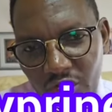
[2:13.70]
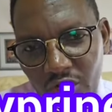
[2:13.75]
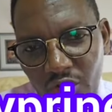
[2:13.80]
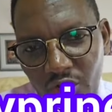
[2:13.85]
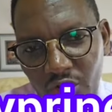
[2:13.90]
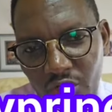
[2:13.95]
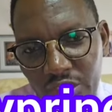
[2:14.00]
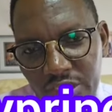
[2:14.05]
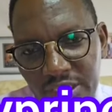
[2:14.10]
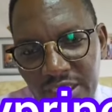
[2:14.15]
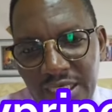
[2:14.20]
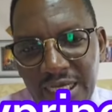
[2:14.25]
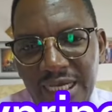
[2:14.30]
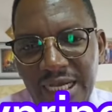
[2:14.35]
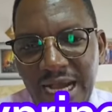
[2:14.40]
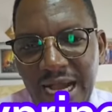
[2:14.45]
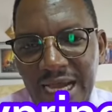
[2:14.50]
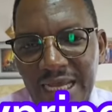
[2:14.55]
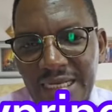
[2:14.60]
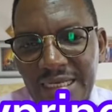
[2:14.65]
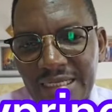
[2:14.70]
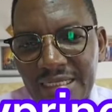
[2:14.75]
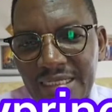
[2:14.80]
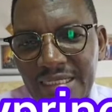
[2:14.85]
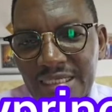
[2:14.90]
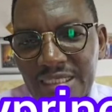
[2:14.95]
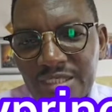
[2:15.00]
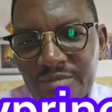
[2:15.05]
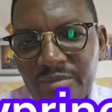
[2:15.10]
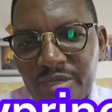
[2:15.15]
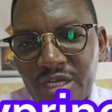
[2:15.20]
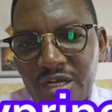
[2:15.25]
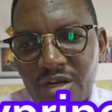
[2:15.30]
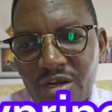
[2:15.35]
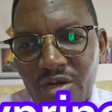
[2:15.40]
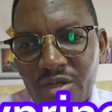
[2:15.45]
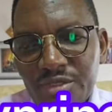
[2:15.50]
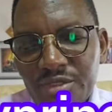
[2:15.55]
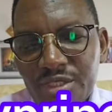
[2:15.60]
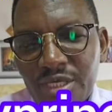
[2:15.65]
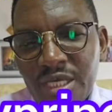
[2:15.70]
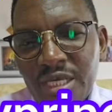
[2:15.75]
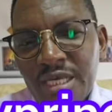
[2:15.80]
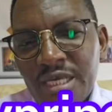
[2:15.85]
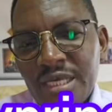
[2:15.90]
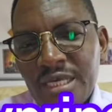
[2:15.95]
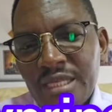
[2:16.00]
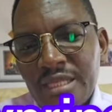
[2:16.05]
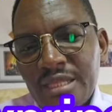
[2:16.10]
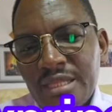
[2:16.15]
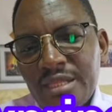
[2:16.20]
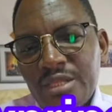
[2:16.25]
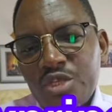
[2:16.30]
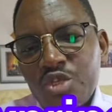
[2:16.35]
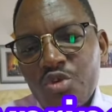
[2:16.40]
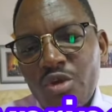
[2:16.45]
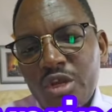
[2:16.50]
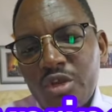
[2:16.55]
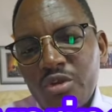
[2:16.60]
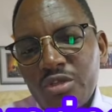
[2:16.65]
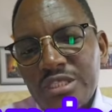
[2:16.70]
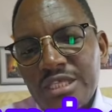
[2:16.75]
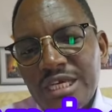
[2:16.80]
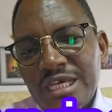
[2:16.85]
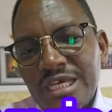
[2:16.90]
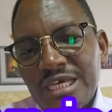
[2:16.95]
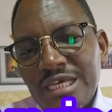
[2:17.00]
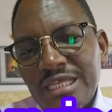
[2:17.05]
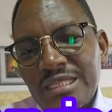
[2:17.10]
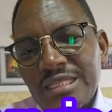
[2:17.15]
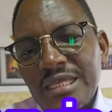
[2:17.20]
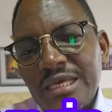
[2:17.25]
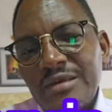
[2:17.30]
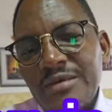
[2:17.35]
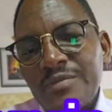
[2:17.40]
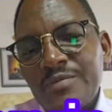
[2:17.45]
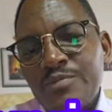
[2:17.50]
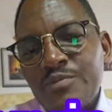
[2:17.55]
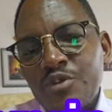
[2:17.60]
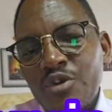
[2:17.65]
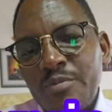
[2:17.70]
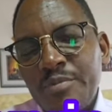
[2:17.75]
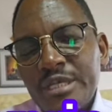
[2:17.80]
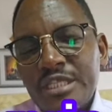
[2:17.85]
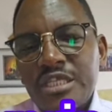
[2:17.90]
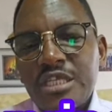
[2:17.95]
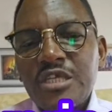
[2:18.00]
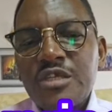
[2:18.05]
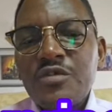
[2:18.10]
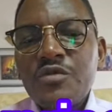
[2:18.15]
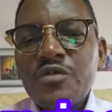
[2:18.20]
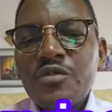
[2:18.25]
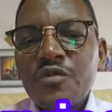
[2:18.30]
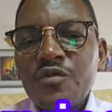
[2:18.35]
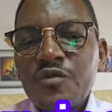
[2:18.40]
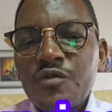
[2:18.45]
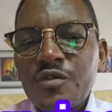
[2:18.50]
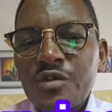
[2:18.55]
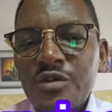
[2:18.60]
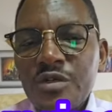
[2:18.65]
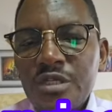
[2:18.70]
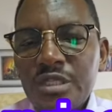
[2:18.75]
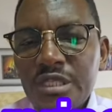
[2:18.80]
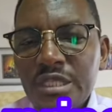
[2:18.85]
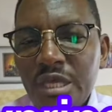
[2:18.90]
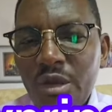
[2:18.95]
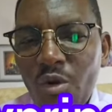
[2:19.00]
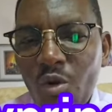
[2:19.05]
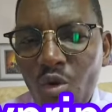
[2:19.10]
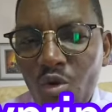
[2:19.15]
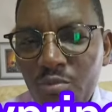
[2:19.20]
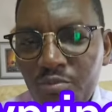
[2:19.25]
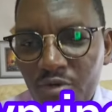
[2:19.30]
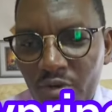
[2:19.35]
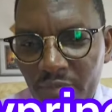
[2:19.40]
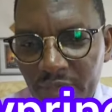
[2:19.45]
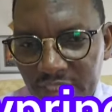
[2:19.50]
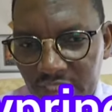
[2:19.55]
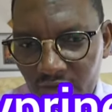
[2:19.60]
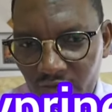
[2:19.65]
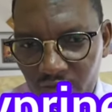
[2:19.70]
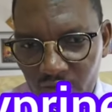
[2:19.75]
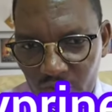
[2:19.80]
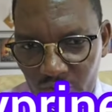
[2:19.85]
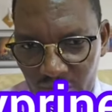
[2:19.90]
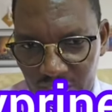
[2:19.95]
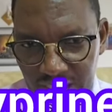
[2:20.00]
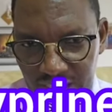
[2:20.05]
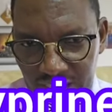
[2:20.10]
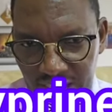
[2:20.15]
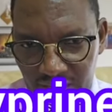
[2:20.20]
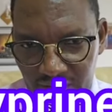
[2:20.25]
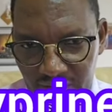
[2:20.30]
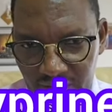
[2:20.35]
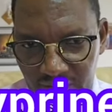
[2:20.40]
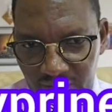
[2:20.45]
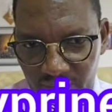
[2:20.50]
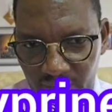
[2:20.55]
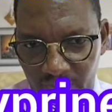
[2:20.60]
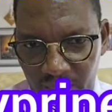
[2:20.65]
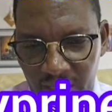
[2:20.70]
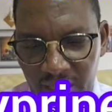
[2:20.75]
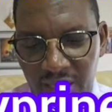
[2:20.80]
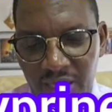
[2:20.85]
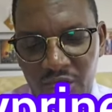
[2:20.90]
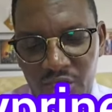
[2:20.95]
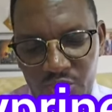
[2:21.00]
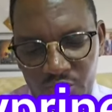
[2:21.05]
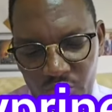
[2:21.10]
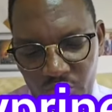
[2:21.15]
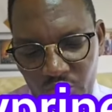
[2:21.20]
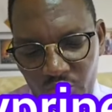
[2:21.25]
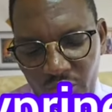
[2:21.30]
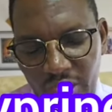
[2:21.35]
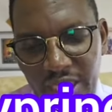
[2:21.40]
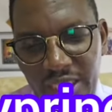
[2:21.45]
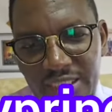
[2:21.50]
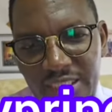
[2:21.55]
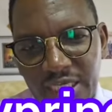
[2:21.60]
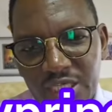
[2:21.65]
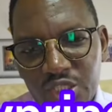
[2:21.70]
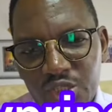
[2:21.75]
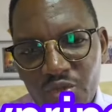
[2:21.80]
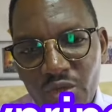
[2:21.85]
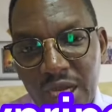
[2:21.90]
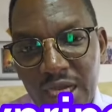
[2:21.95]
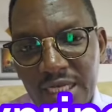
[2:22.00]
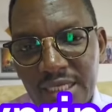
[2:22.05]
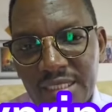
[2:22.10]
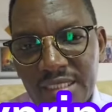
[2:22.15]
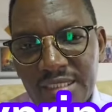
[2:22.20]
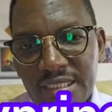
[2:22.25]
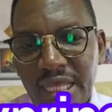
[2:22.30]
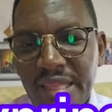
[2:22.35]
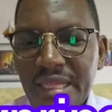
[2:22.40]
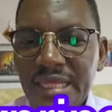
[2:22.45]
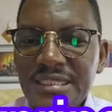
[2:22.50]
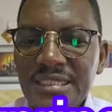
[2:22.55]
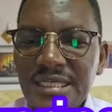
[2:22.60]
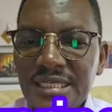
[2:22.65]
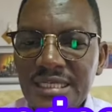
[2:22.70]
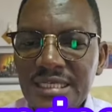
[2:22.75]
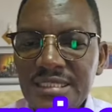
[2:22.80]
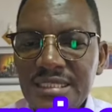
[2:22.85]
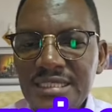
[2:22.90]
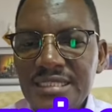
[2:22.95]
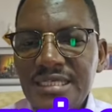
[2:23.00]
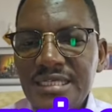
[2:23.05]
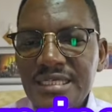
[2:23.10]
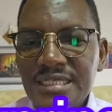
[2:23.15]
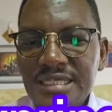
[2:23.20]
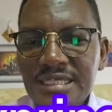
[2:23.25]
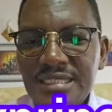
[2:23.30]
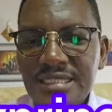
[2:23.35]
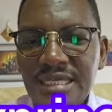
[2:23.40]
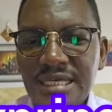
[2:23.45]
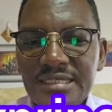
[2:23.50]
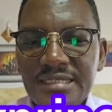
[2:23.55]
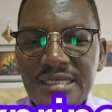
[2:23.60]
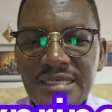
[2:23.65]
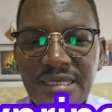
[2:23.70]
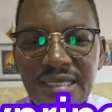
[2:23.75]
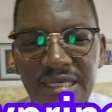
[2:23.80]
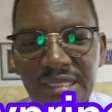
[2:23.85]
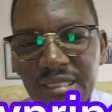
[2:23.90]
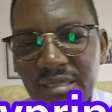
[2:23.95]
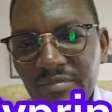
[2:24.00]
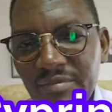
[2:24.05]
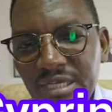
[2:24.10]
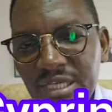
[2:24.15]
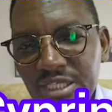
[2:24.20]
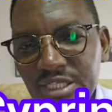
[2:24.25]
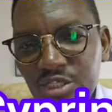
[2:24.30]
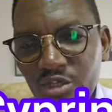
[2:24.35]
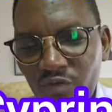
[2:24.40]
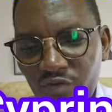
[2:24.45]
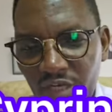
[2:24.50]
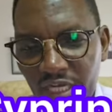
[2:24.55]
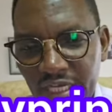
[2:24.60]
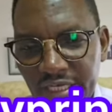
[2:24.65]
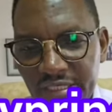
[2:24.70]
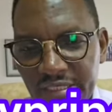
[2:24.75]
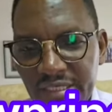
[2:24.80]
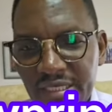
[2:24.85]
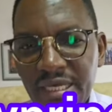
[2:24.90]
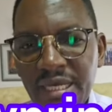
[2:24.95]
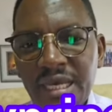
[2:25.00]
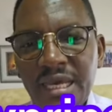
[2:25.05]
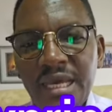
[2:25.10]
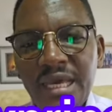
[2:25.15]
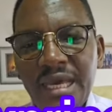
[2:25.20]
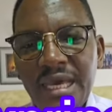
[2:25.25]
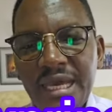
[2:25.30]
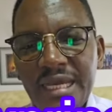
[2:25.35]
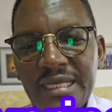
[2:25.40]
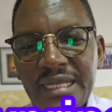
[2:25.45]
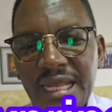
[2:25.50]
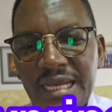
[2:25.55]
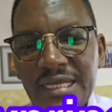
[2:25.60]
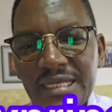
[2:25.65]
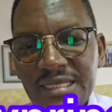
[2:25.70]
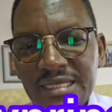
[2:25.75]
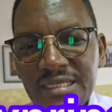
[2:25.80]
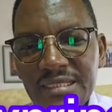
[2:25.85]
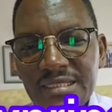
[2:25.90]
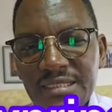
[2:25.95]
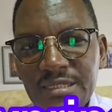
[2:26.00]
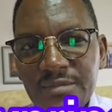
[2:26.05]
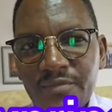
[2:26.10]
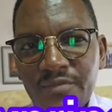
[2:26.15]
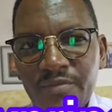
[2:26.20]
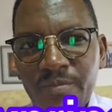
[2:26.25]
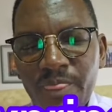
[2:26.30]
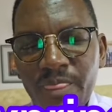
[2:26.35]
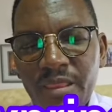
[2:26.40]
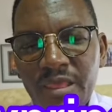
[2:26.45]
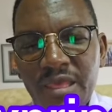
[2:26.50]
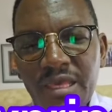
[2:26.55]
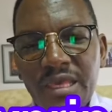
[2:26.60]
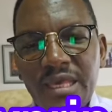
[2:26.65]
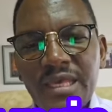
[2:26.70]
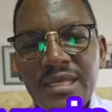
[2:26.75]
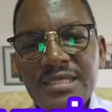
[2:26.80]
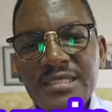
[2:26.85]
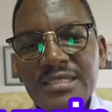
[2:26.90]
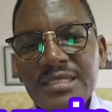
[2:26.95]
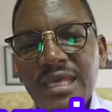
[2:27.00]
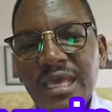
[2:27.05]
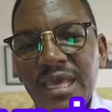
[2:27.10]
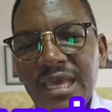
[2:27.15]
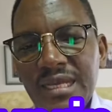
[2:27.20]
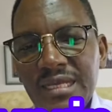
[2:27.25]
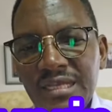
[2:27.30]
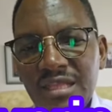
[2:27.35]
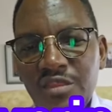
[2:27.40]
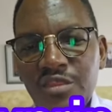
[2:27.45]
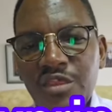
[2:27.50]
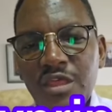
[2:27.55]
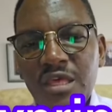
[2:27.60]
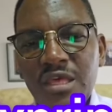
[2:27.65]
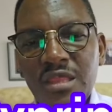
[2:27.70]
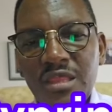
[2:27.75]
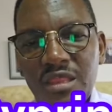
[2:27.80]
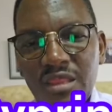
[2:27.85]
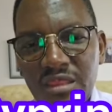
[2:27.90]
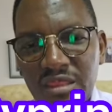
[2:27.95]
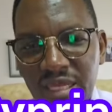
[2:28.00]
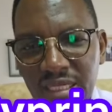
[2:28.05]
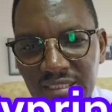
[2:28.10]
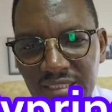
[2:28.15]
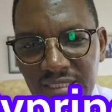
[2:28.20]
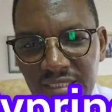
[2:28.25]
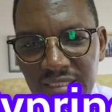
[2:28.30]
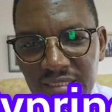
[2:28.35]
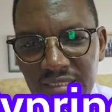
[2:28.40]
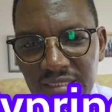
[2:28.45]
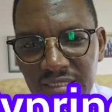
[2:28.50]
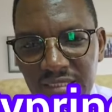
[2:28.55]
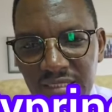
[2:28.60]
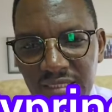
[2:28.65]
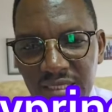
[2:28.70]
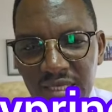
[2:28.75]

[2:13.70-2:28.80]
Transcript: called a lease because you are not taking the property, the whole property for yourself. So you enter into a lease, and that lease is registered in the Ministry of Land. And a lease is anything that is